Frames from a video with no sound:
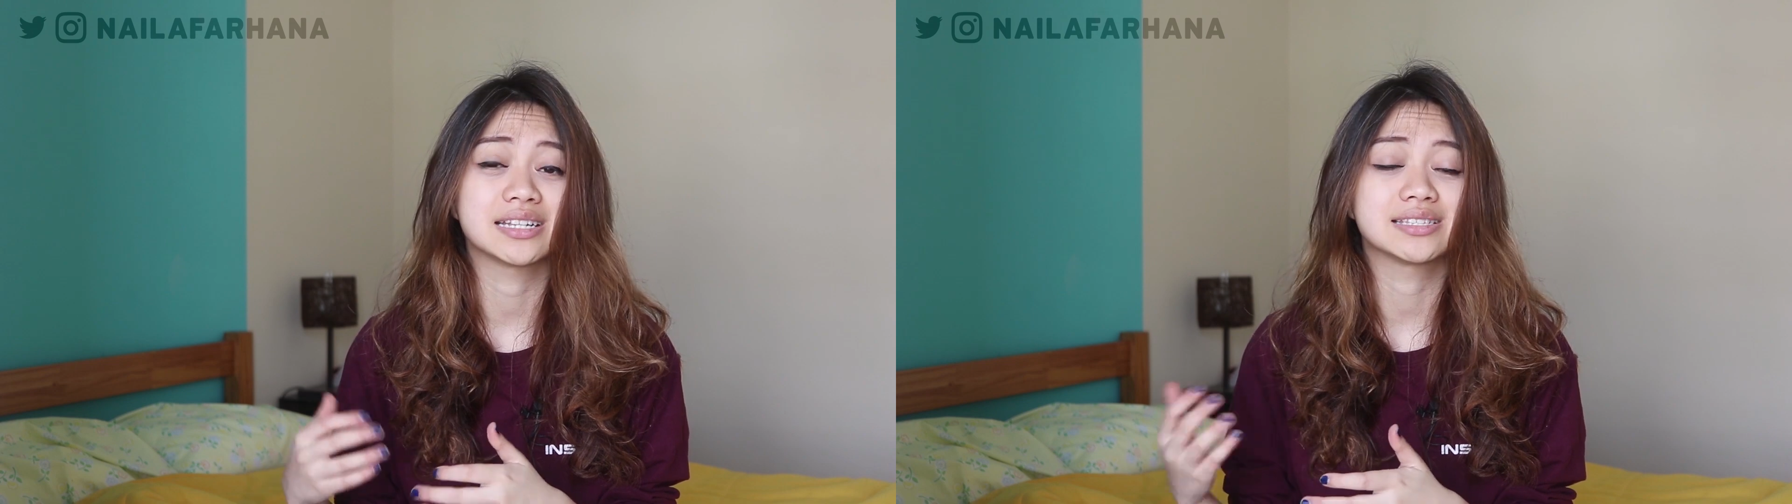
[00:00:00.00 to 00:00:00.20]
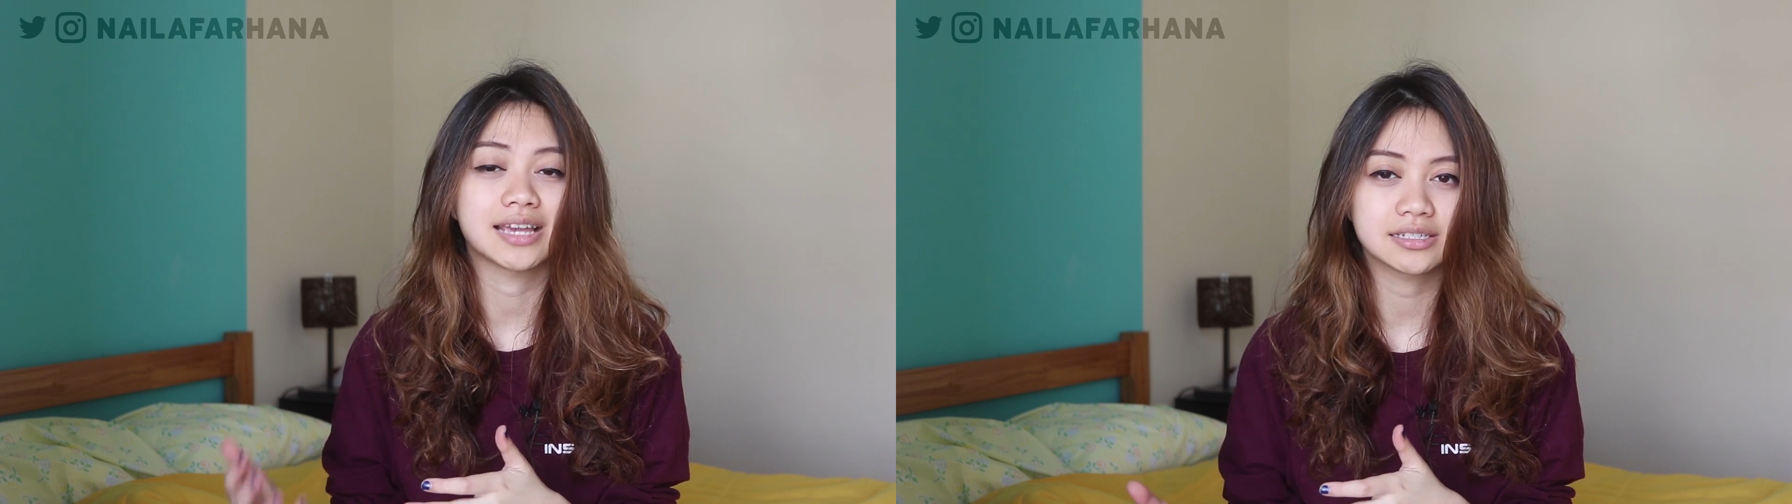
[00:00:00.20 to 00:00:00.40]

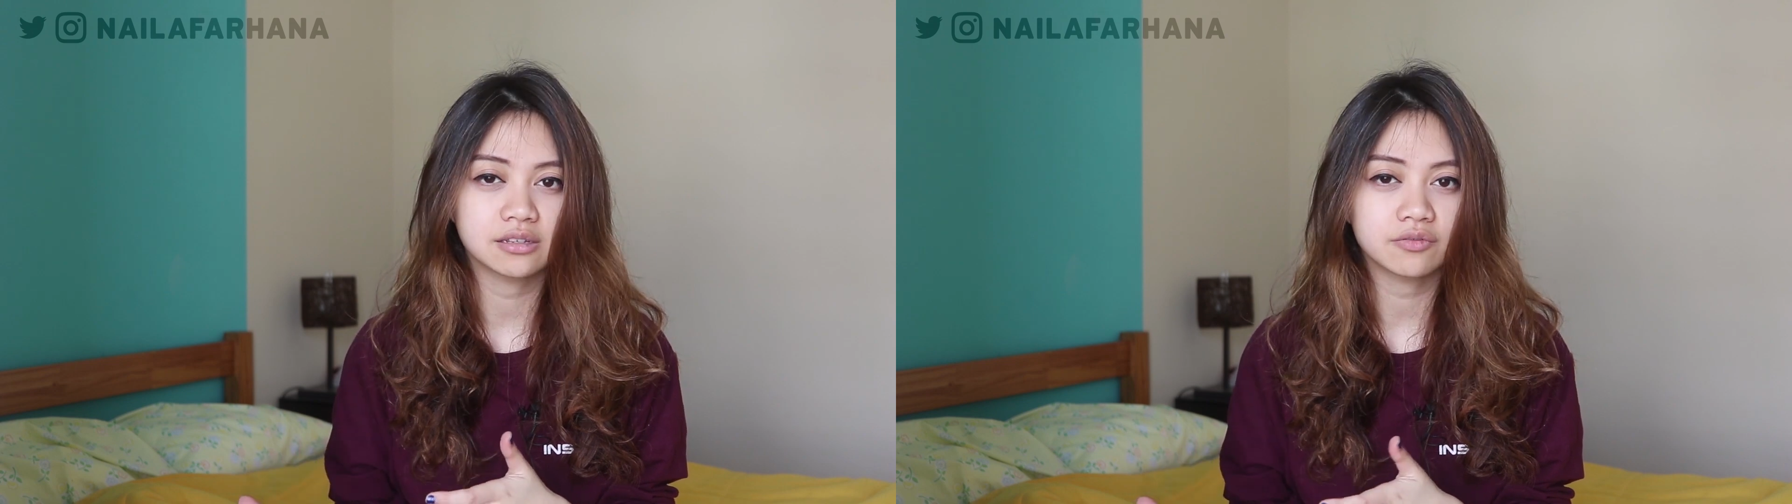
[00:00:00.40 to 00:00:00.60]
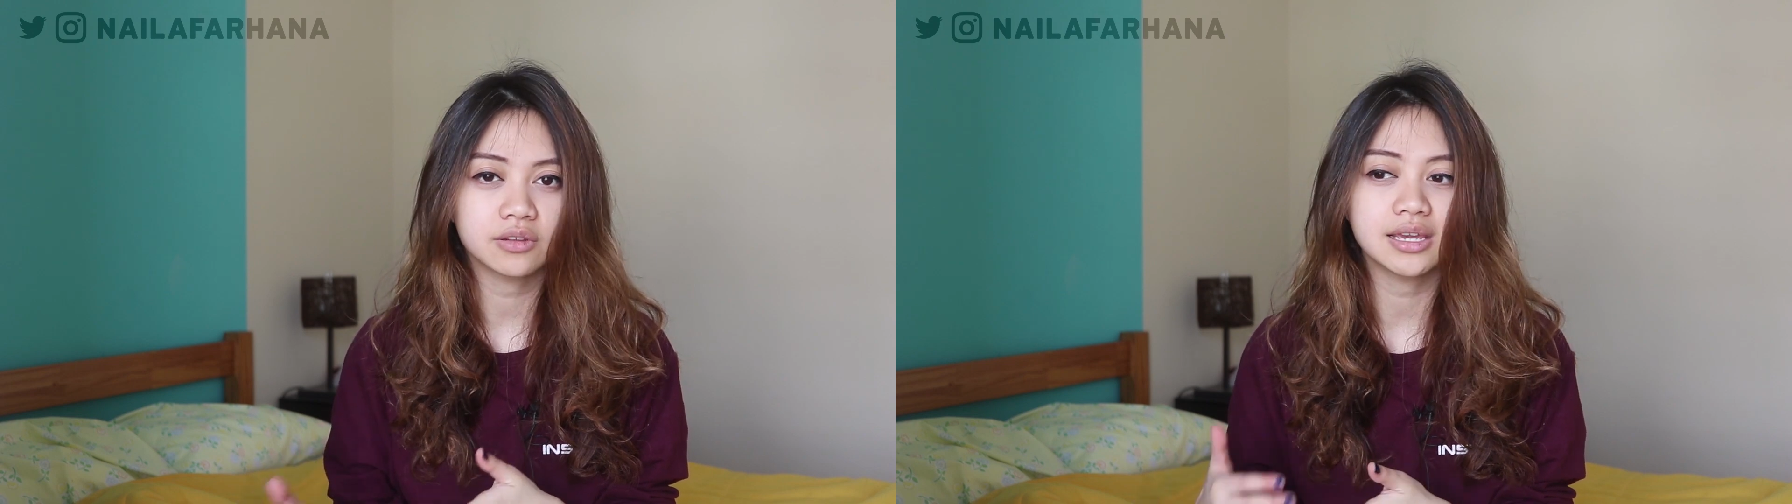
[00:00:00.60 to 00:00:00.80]

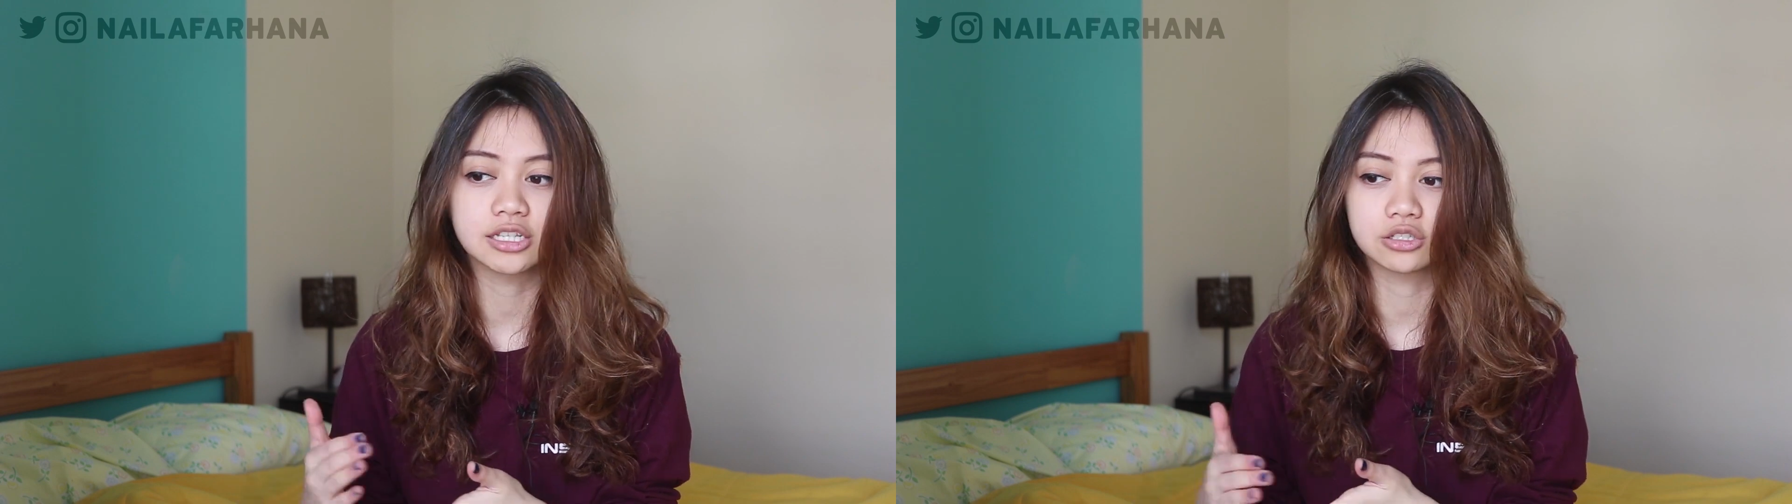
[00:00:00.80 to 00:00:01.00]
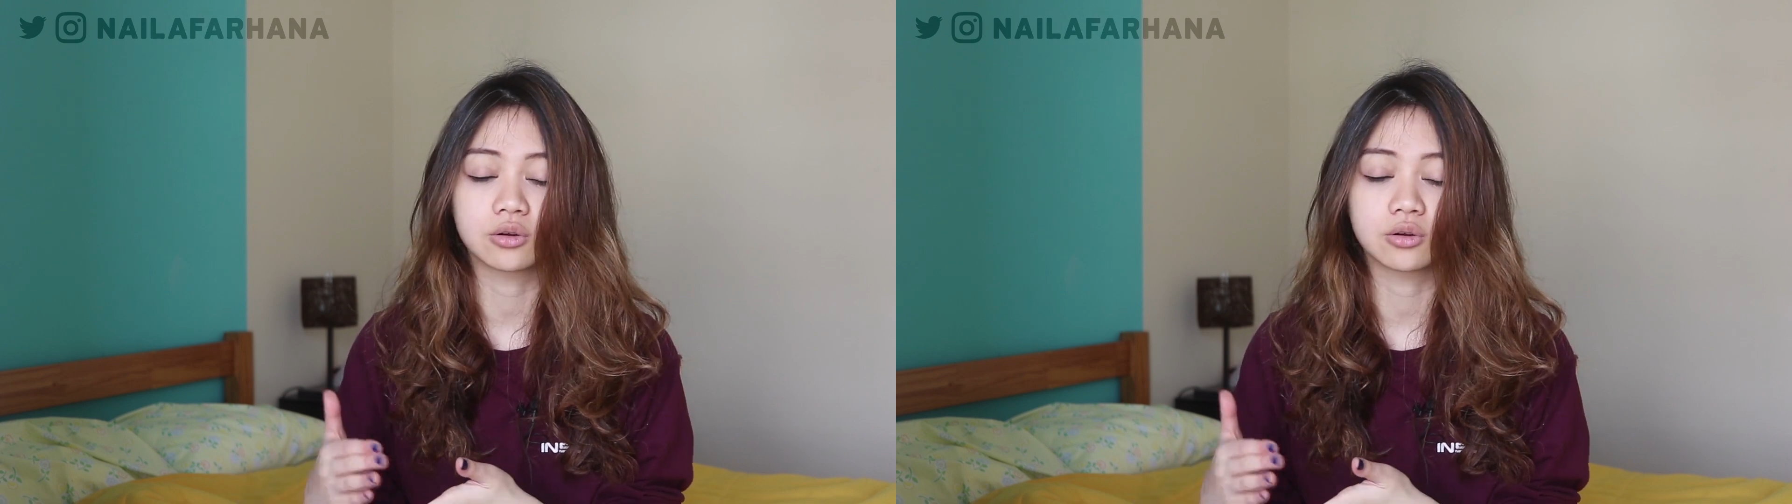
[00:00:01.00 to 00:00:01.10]
intensively as